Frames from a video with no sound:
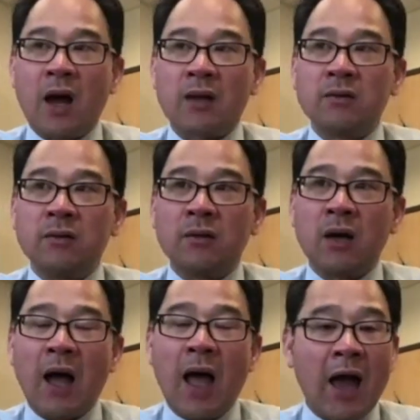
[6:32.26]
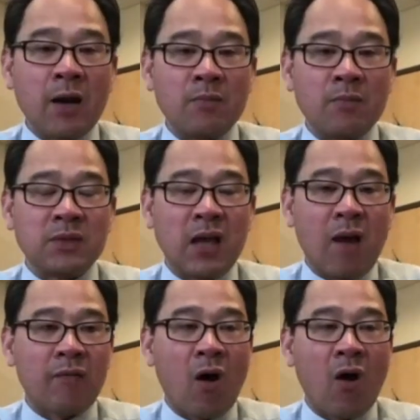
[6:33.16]
Dr. Adams
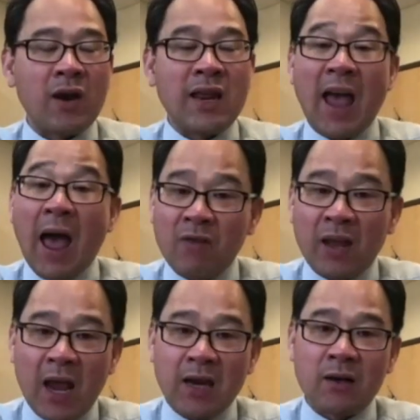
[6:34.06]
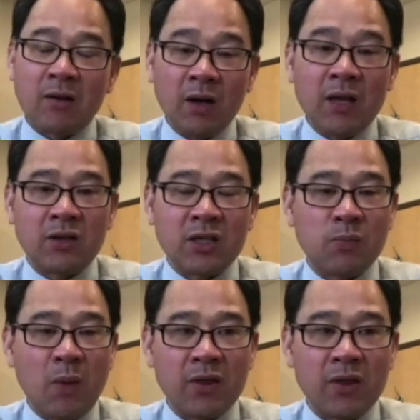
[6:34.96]
have already advocated earlier
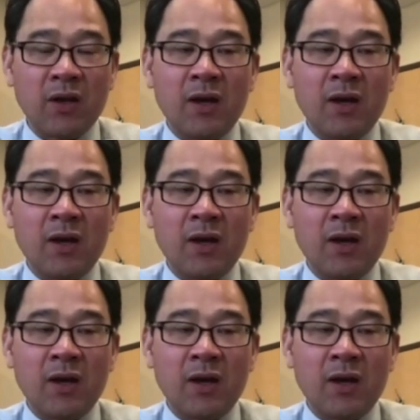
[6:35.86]
this month,